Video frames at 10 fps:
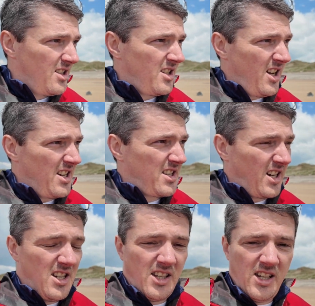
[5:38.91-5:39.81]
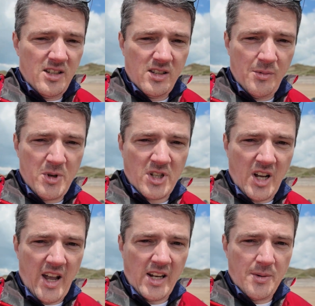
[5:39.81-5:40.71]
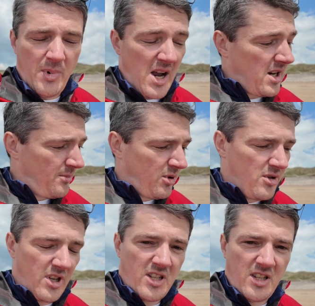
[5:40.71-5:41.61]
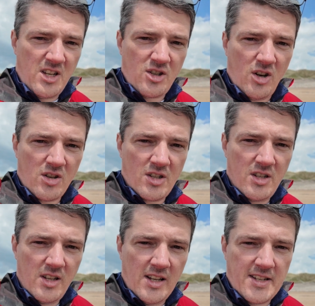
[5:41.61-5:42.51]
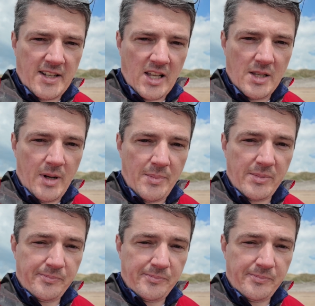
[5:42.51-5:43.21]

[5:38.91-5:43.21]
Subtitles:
It's a nice sunny day, and we start heading back and process these shots and stick them up.